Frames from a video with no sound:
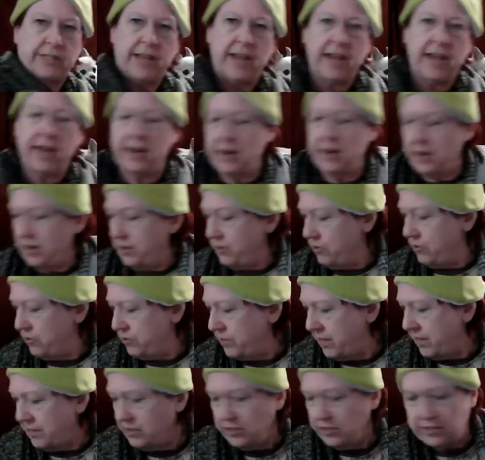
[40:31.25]
They had 100,
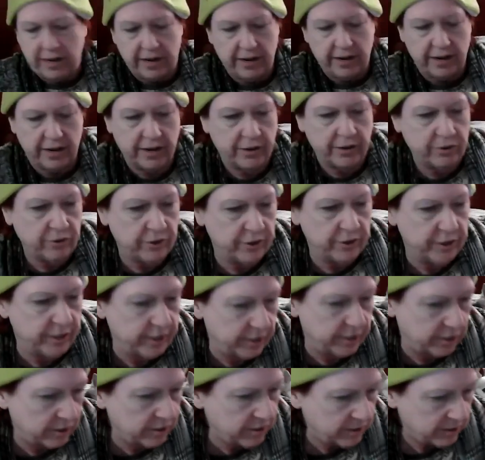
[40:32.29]
they just had 100
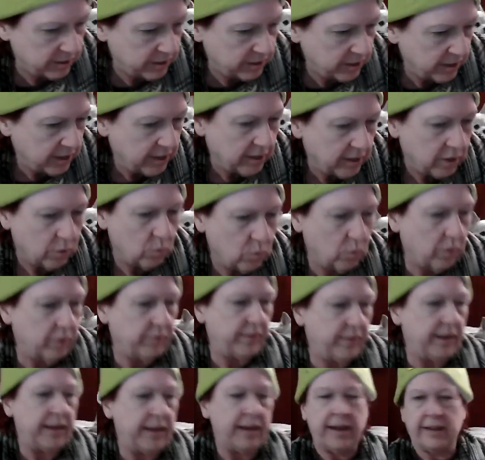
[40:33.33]
year where
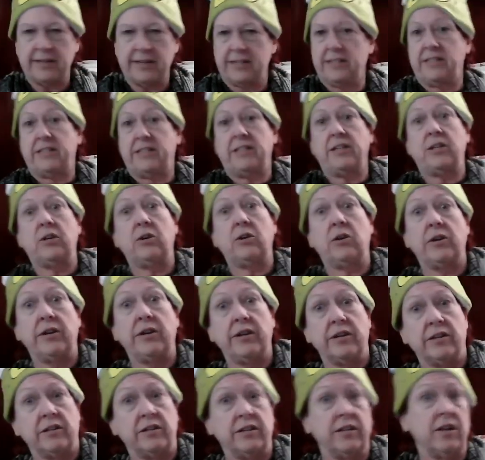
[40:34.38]
they had
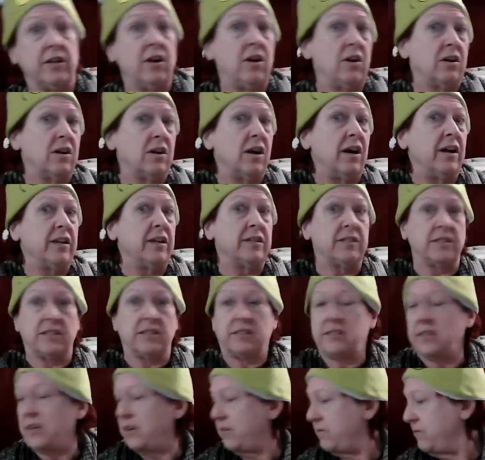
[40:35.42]
cereal and all kinds of
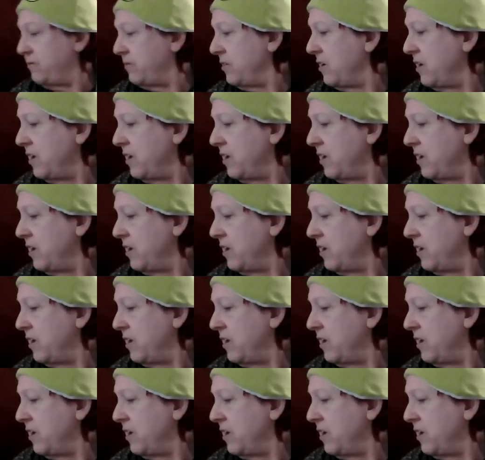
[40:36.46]
stuff.